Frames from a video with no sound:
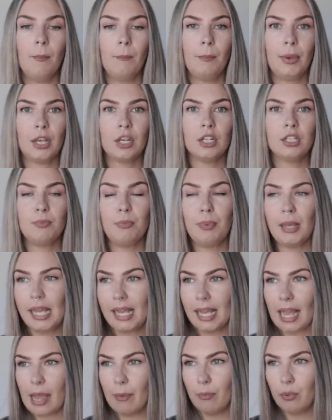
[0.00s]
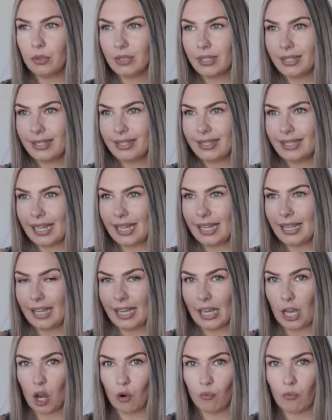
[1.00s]
Because being able to see
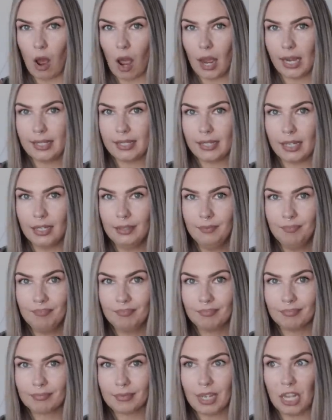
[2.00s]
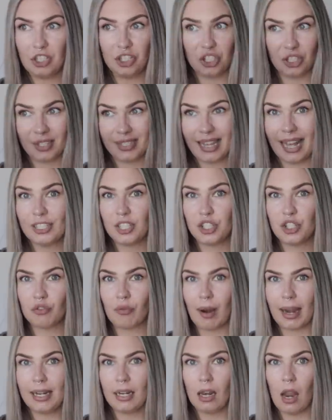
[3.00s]
the horizon and just that
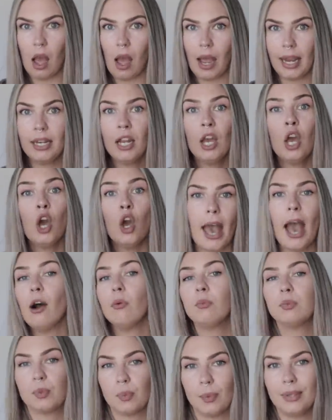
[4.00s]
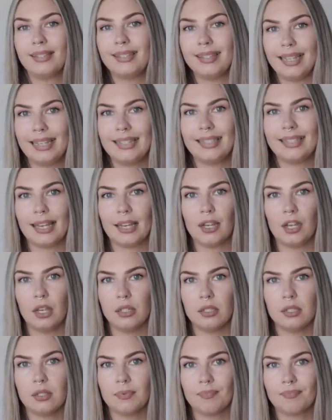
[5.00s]
straight line helps with
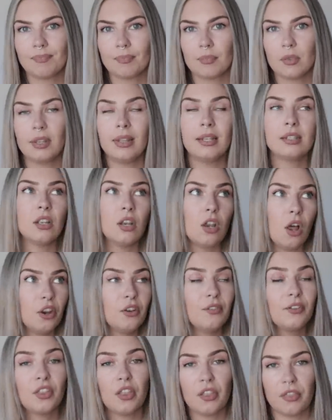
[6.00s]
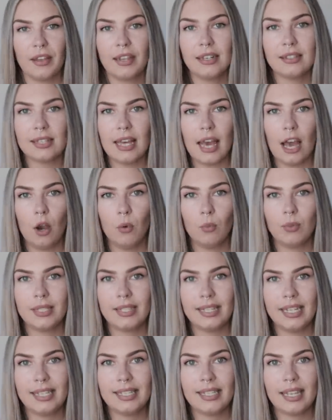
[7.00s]
seasickness. There's a lot of other things that help with
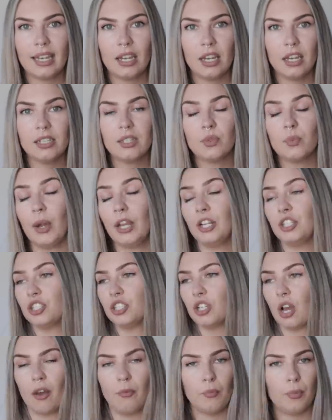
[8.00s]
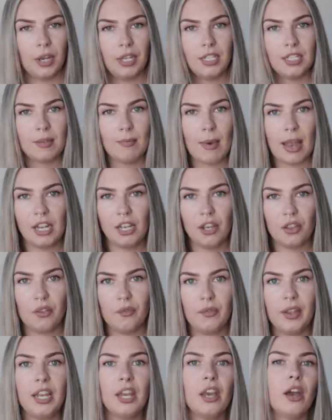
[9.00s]
seasickness, which I've put into many
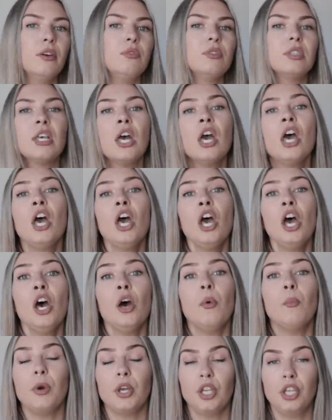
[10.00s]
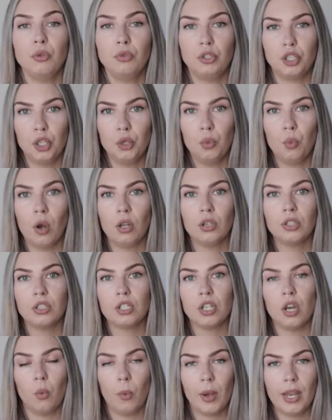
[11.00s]
other videos. But you do
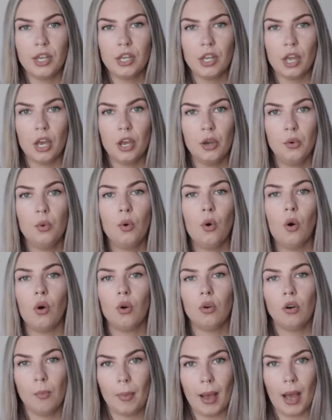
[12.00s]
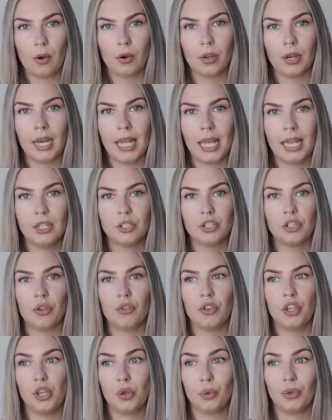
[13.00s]
want a window or a balcony so
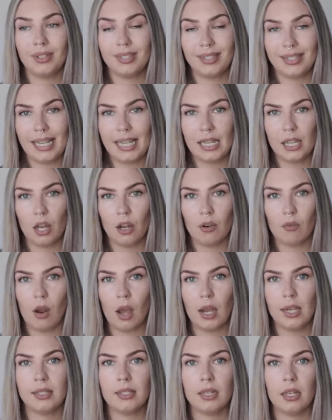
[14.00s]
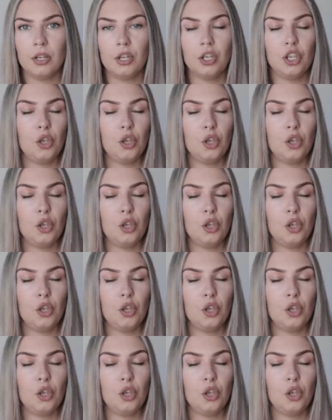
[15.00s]
that you can see the horizon.